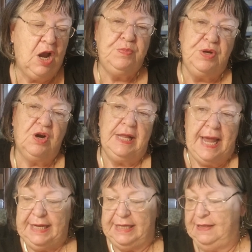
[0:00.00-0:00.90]
I hope you're all
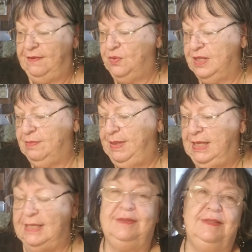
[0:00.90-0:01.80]
hanging in there with
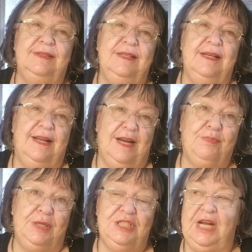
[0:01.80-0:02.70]
me, and I
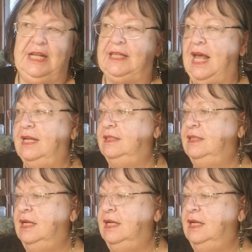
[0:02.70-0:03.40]
appreciate that.